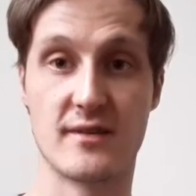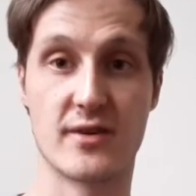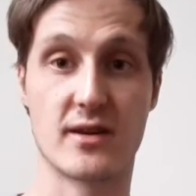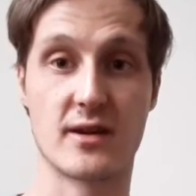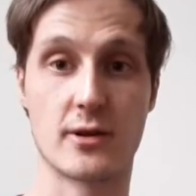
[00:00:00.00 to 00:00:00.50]

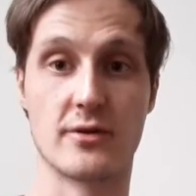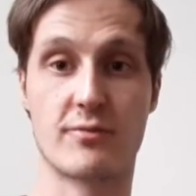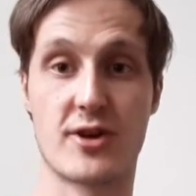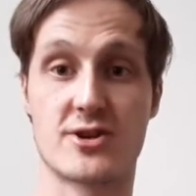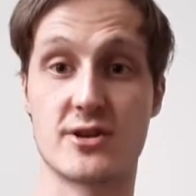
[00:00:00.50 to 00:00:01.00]
that can include
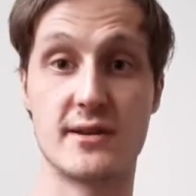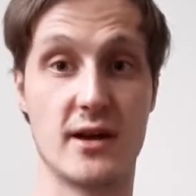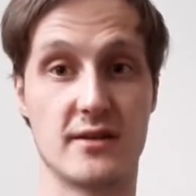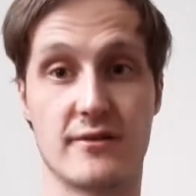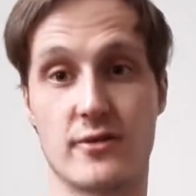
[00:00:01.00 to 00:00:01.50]
depression,
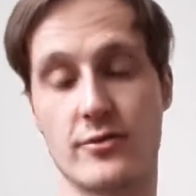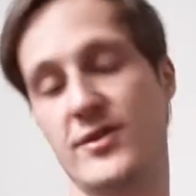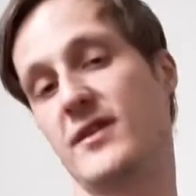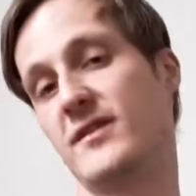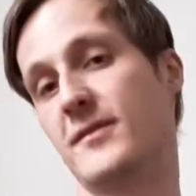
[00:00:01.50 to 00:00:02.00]
learning
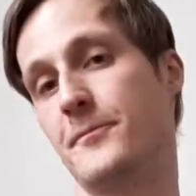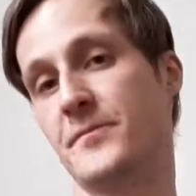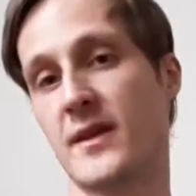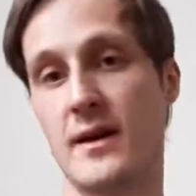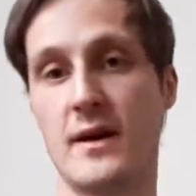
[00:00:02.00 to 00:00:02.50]
difficulties.
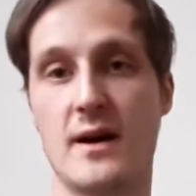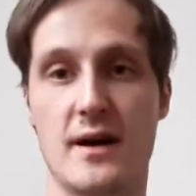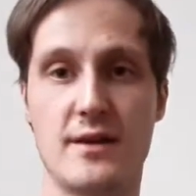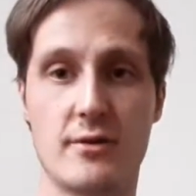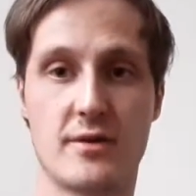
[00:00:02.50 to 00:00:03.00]

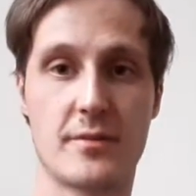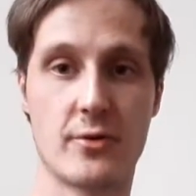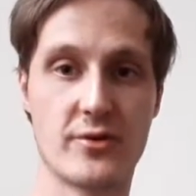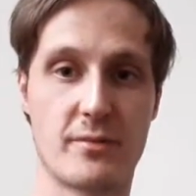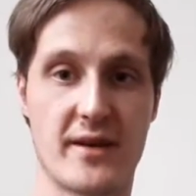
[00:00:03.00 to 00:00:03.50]
And
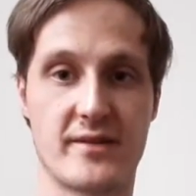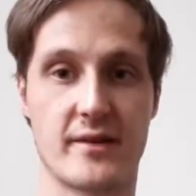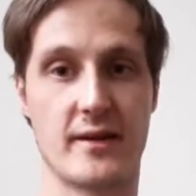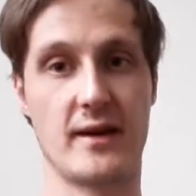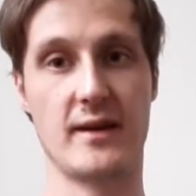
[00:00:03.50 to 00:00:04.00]
neurotypicals are
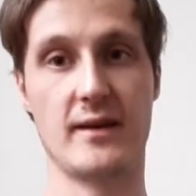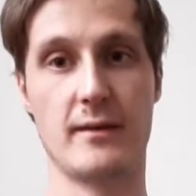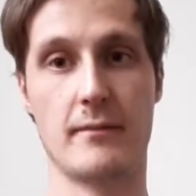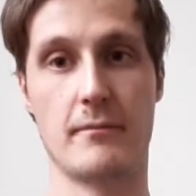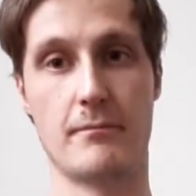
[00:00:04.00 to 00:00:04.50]

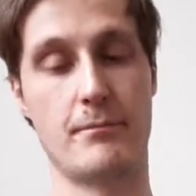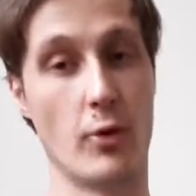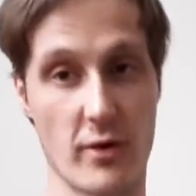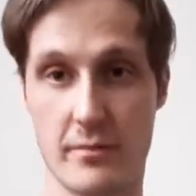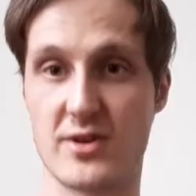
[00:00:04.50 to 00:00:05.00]
basically
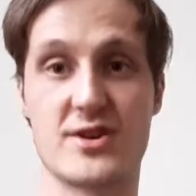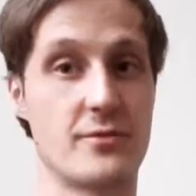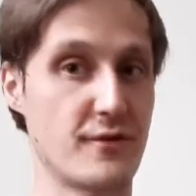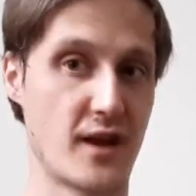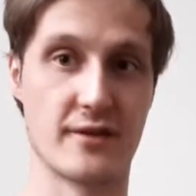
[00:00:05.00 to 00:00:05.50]
boring bitches
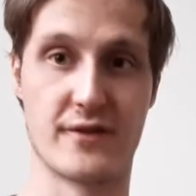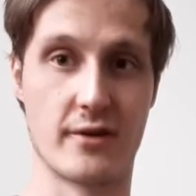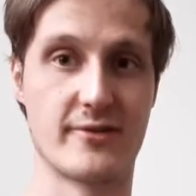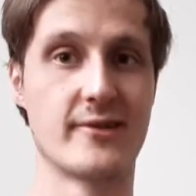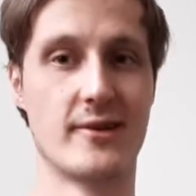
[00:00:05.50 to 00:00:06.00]
with none of
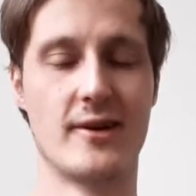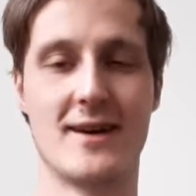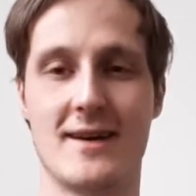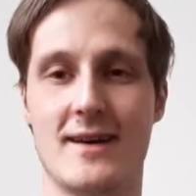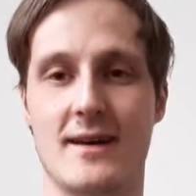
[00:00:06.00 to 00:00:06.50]
those.
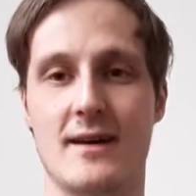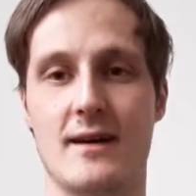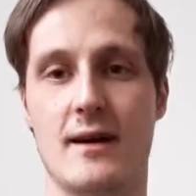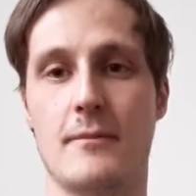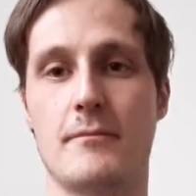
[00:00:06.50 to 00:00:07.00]

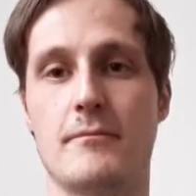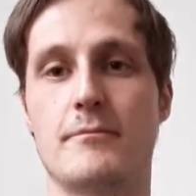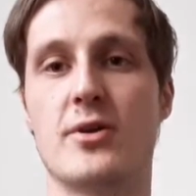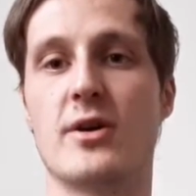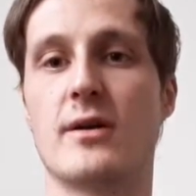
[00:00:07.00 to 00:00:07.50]

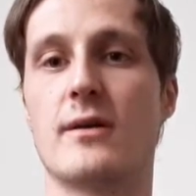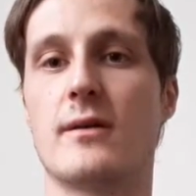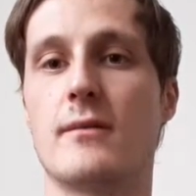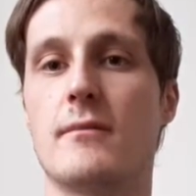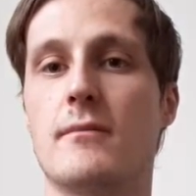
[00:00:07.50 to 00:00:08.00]
But
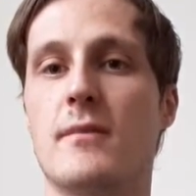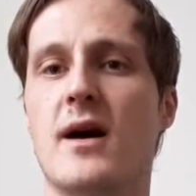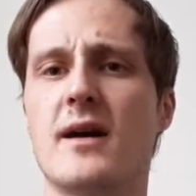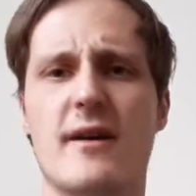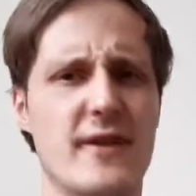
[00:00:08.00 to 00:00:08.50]

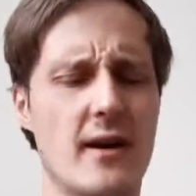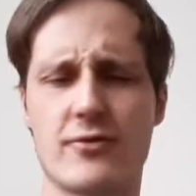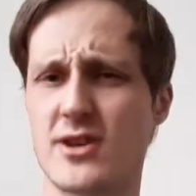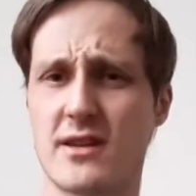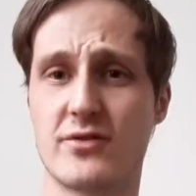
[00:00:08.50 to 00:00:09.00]
I think I've
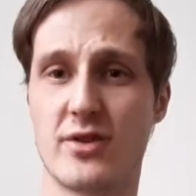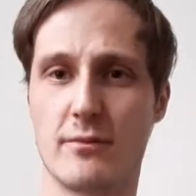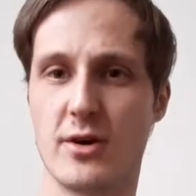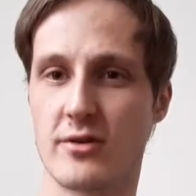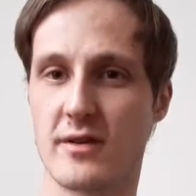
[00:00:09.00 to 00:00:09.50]
rejected the term
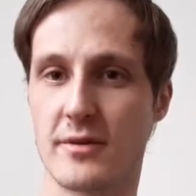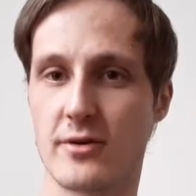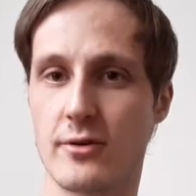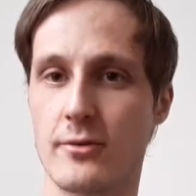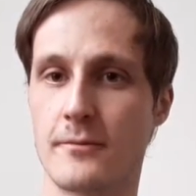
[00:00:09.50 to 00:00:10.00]

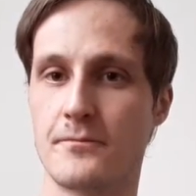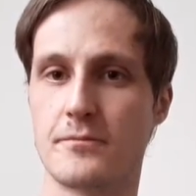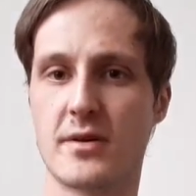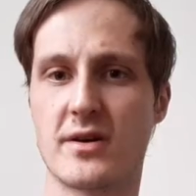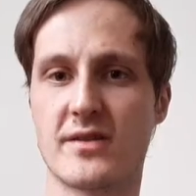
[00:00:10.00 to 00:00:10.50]
neurotypical
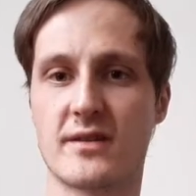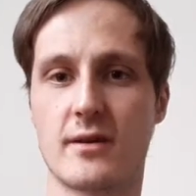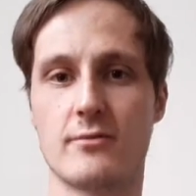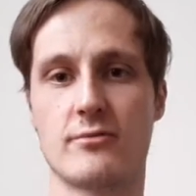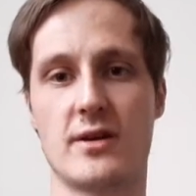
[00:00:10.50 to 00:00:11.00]
because I
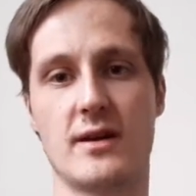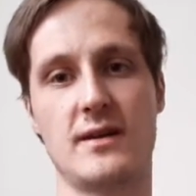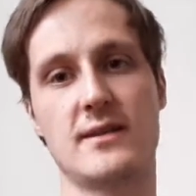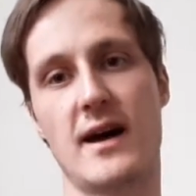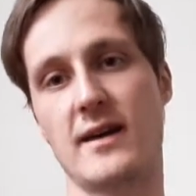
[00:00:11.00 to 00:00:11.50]
don't
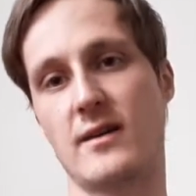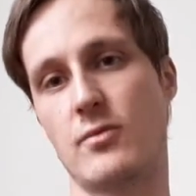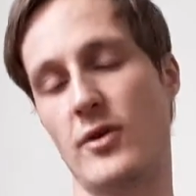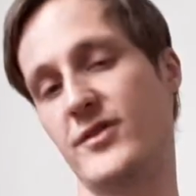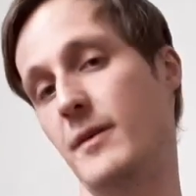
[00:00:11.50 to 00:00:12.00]
really like
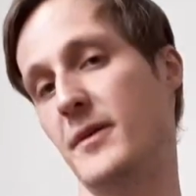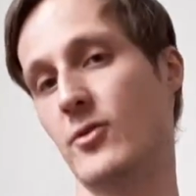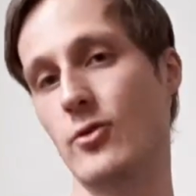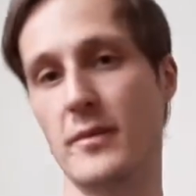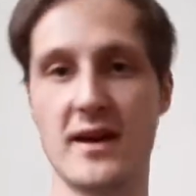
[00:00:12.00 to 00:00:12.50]
what
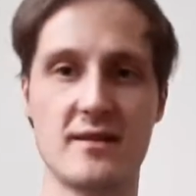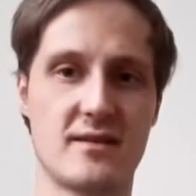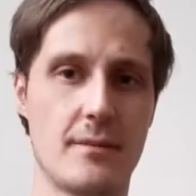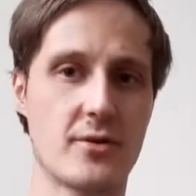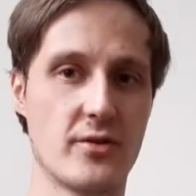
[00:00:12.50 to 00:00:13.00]
typical means.
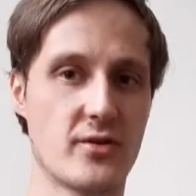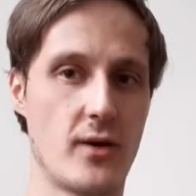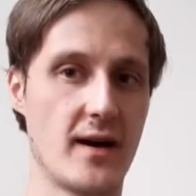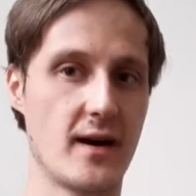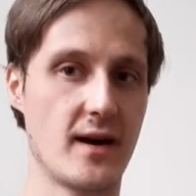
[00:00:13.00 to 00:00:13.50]
Typical is
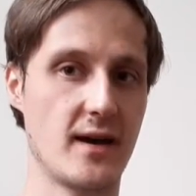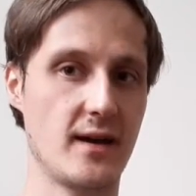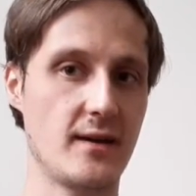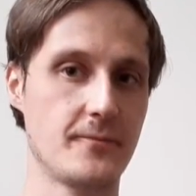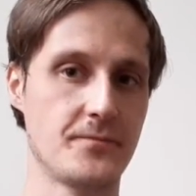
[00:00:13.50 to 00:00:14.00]
quite
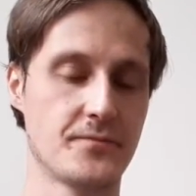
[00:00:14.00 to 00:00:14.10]
an